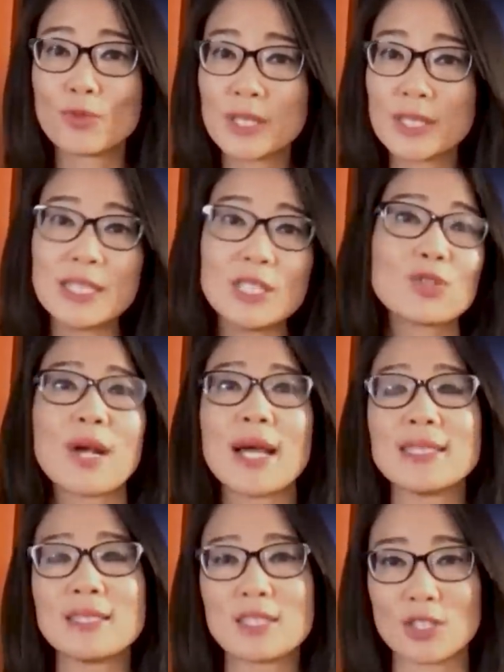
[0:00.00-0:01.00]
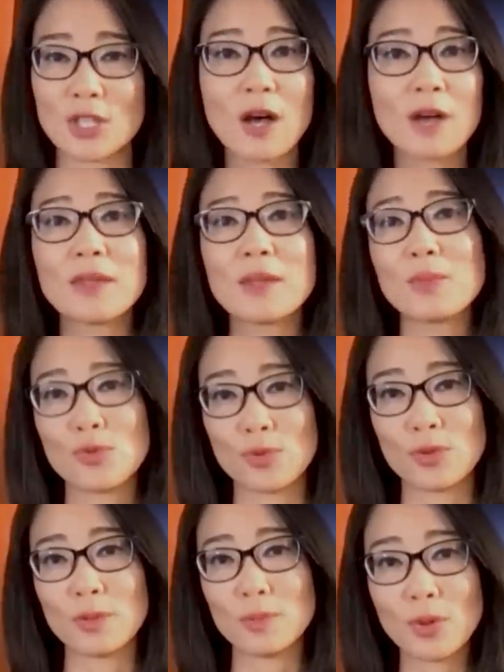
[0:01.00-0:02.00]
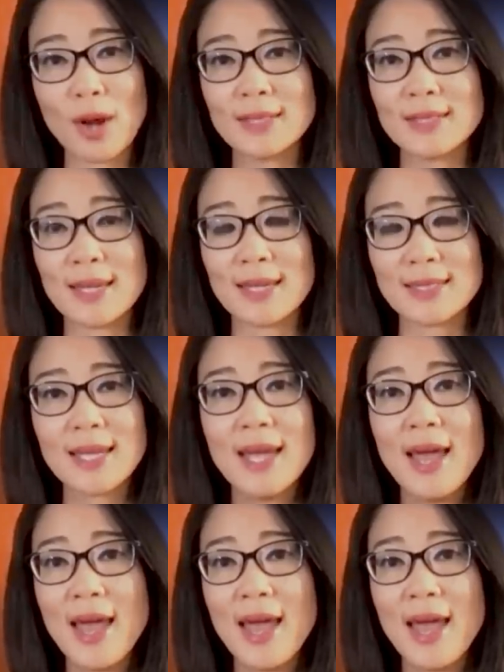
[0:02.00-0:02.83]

really tries to talk them through the process.